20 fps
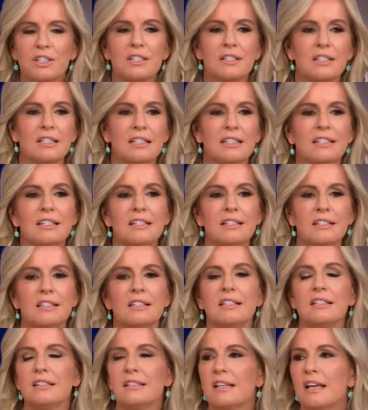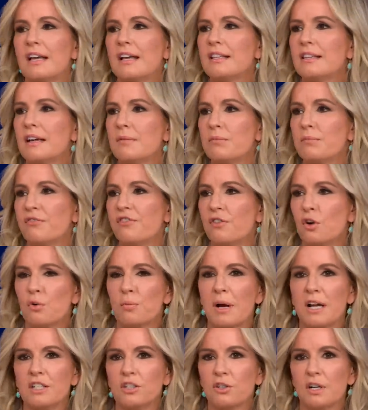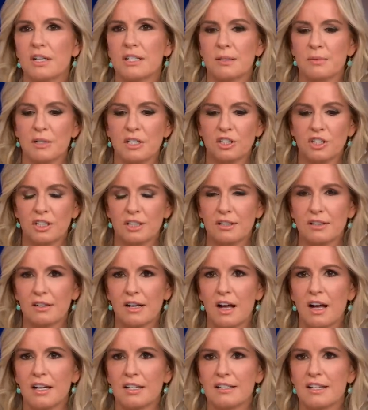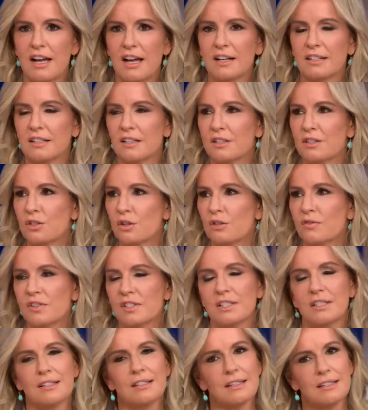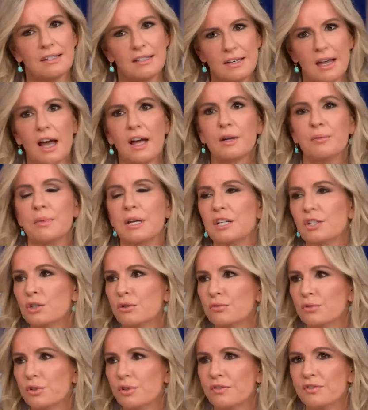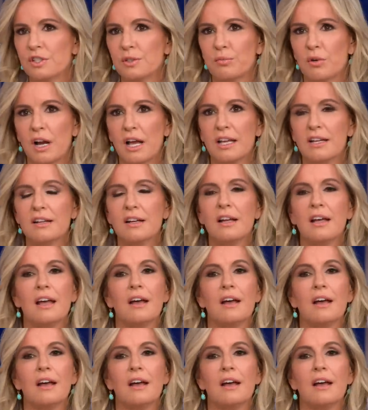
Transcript: the CDC say that fomite transmission contact on surfaces is not a major route of spread.